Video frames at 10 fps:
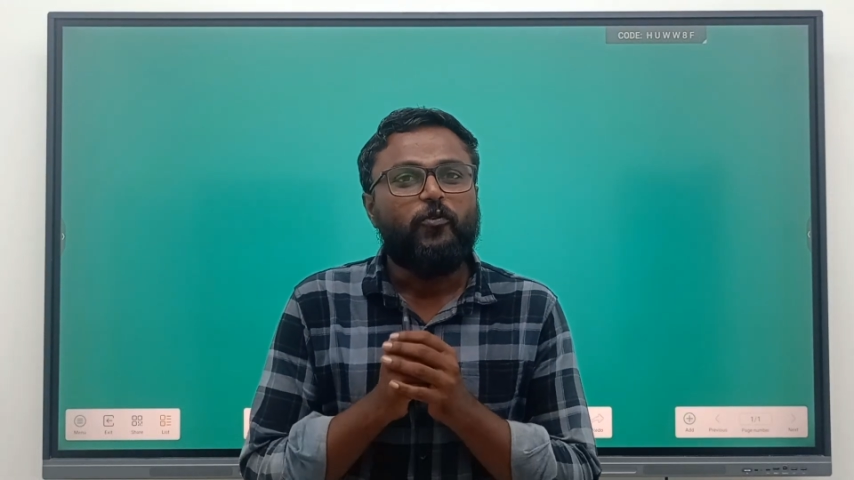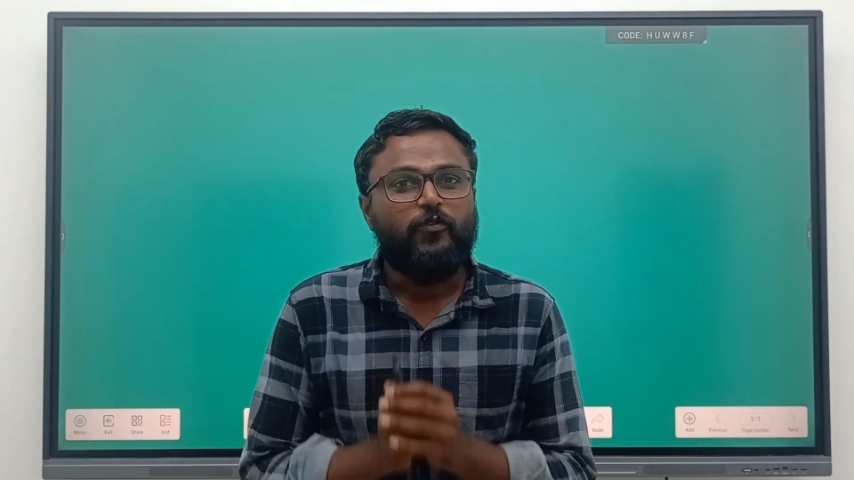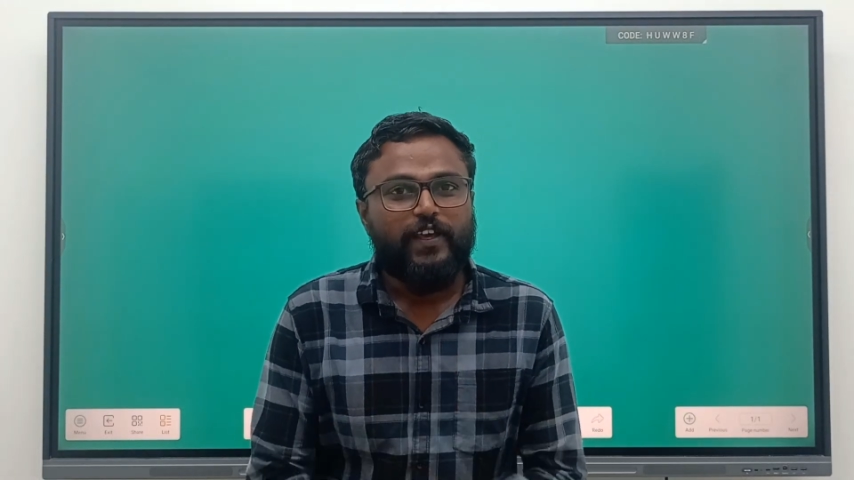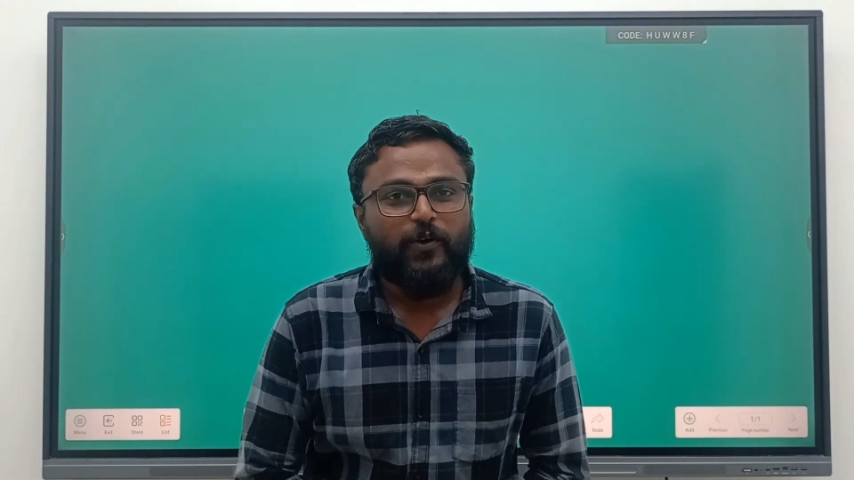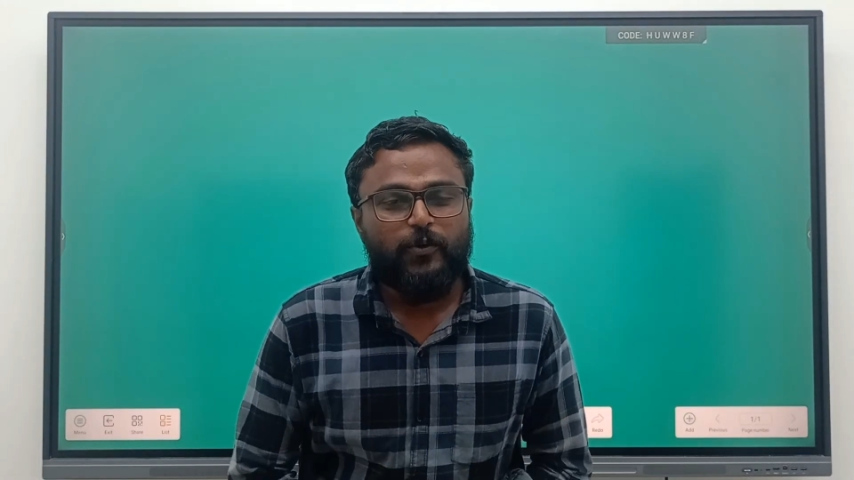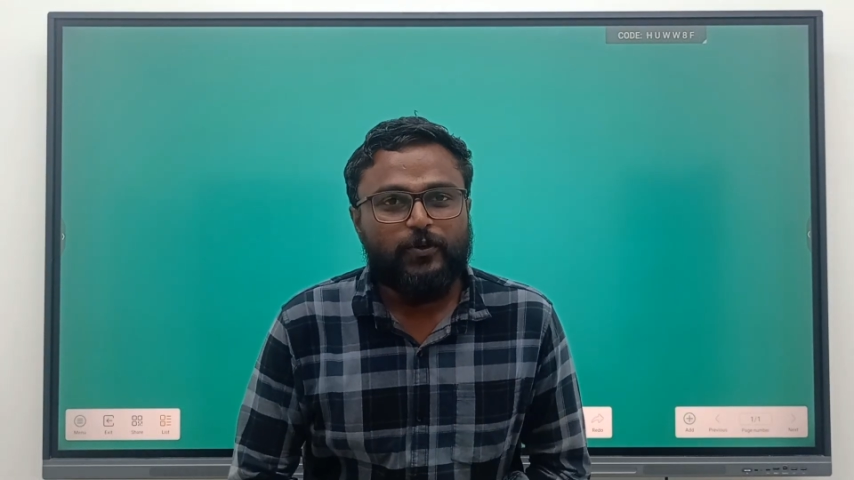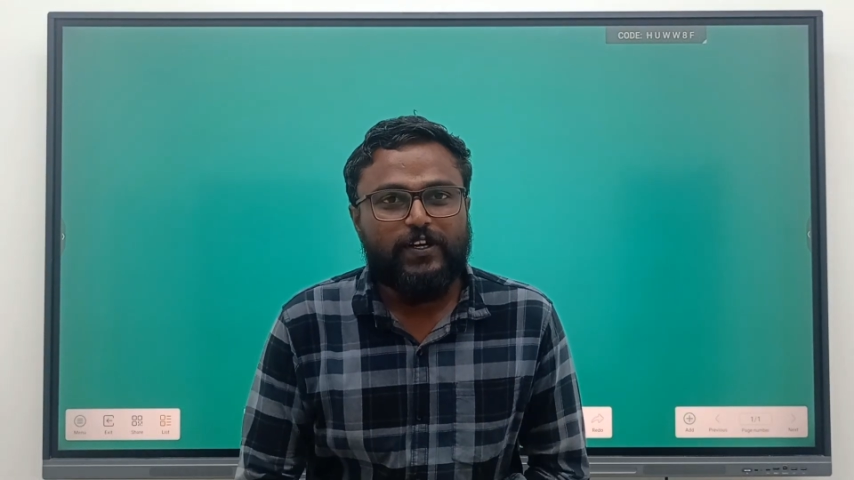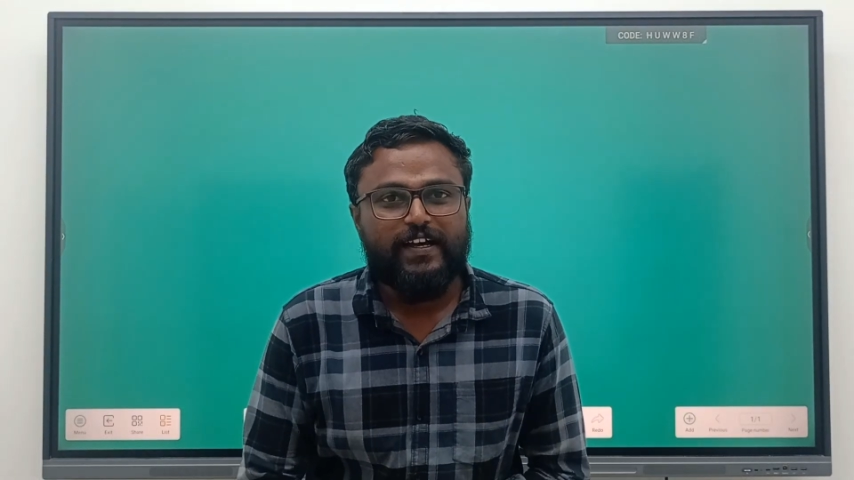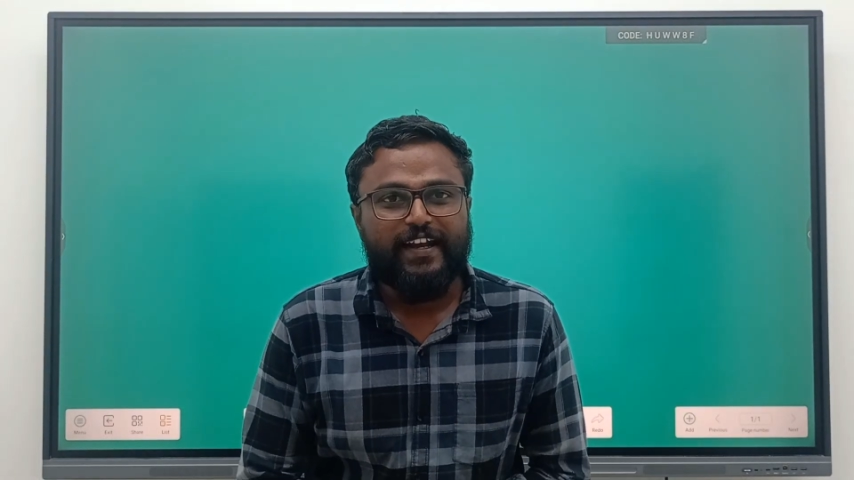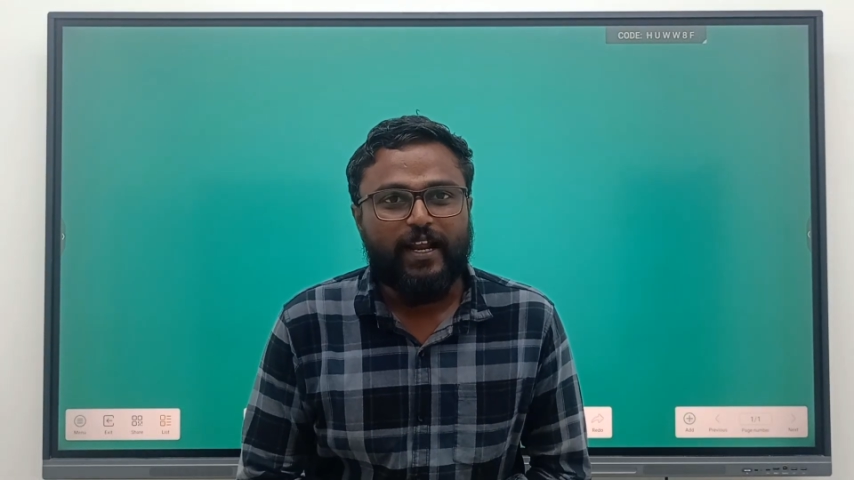we are going
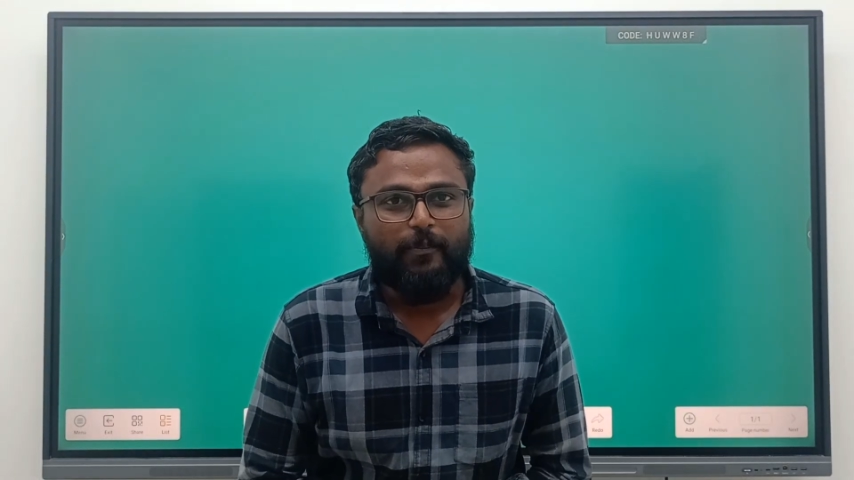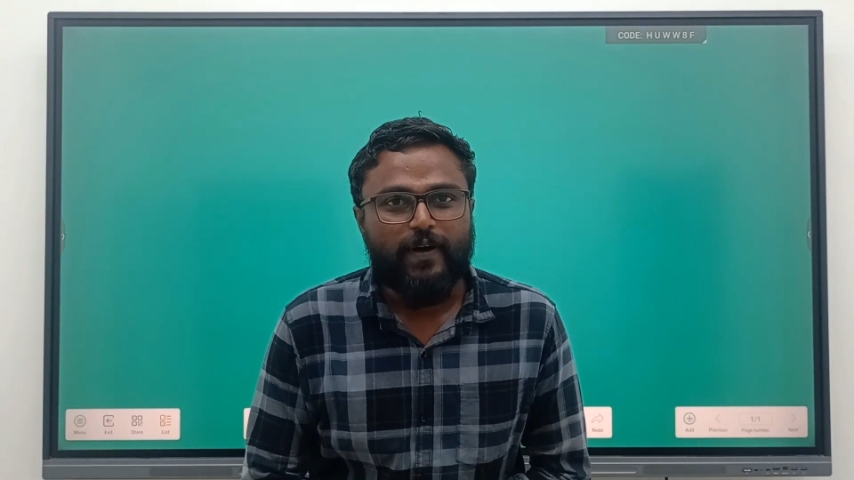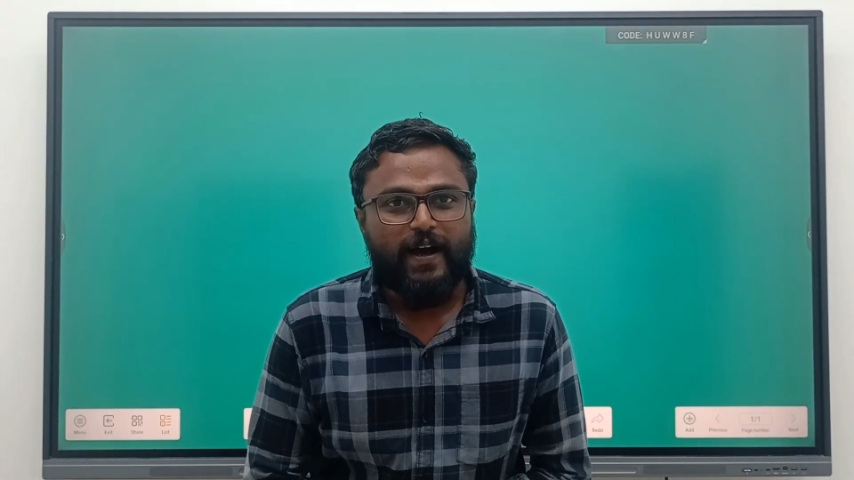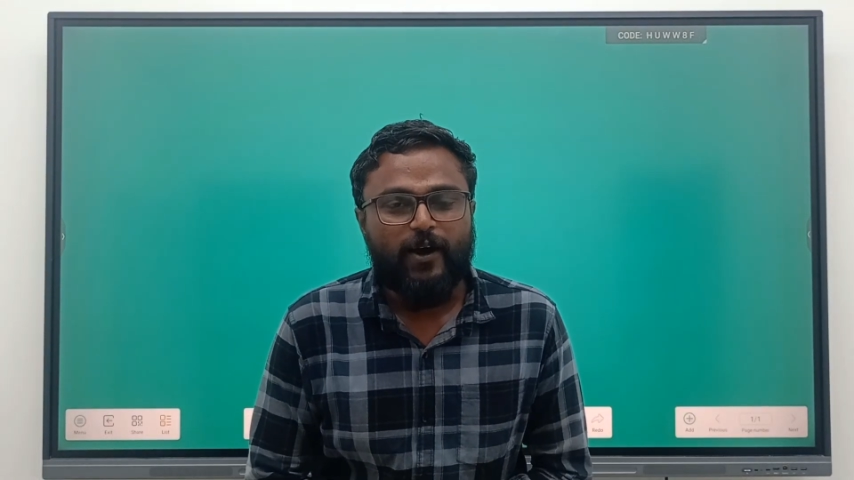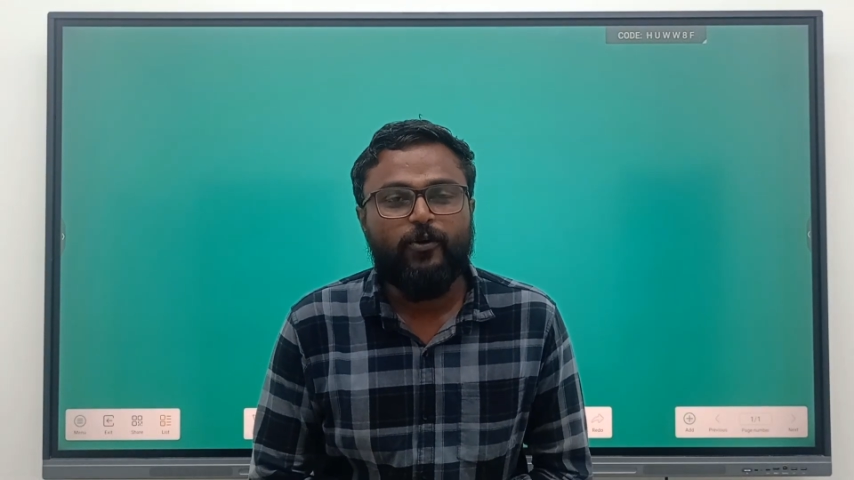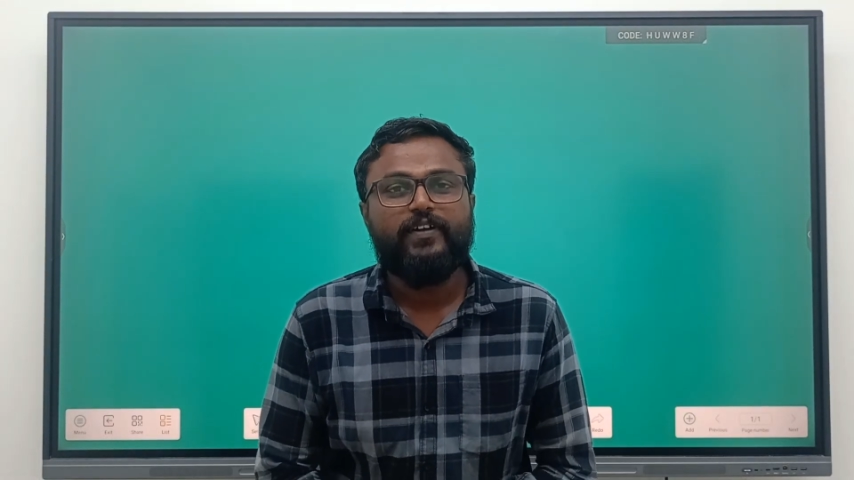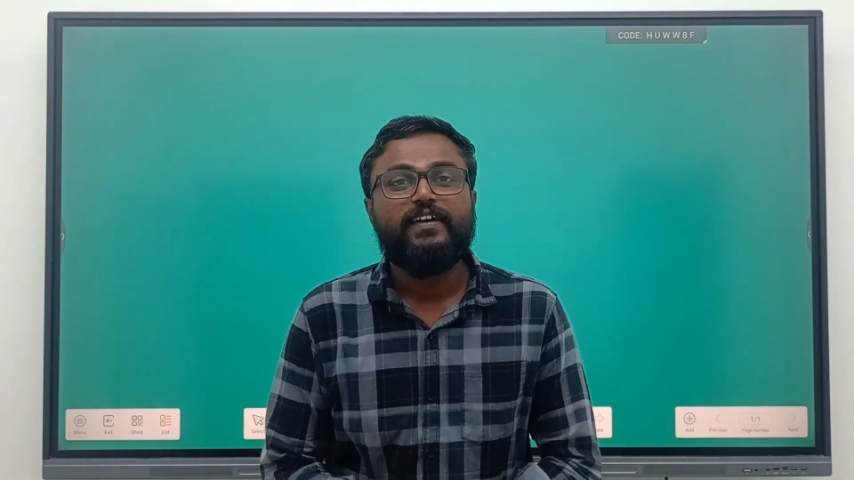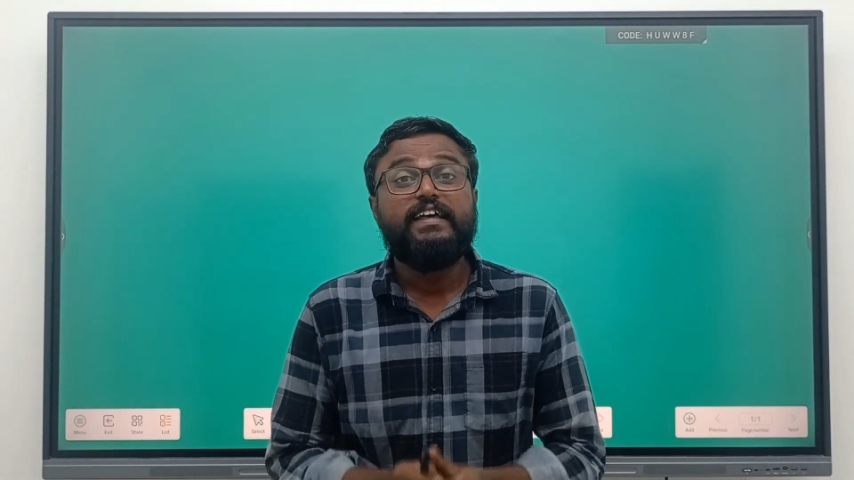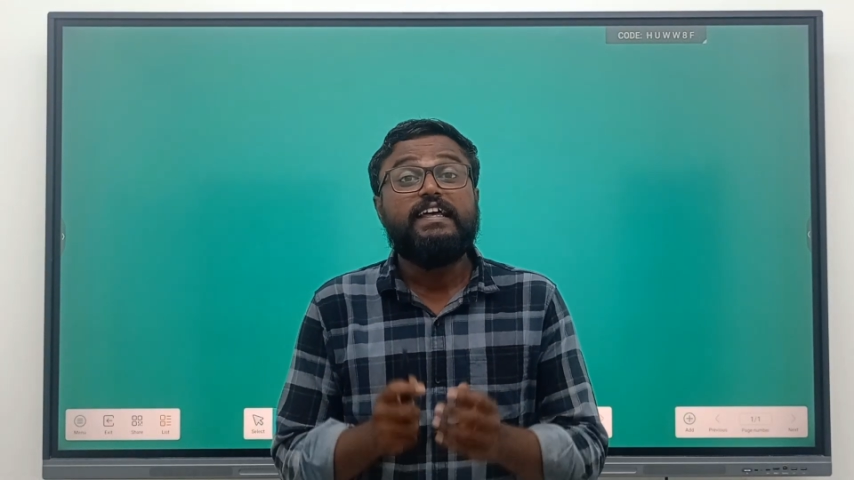to learn about